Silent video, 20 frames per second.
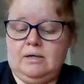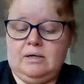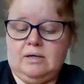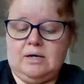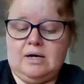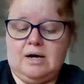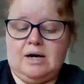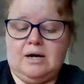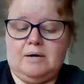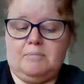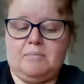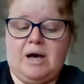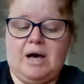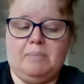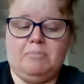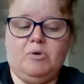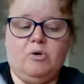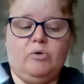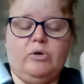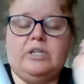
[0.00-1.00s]
I'm
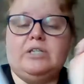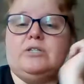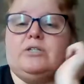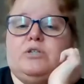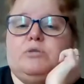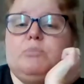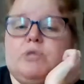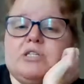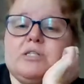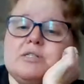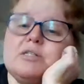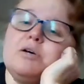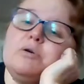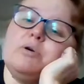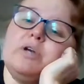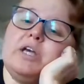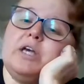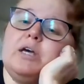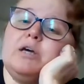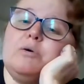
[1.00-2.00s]
going to be
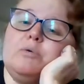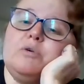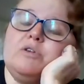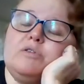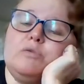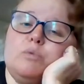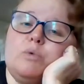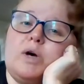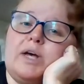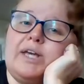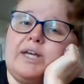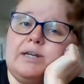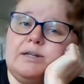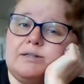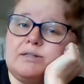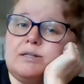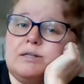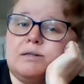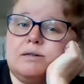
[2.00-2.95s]
sewing it with white,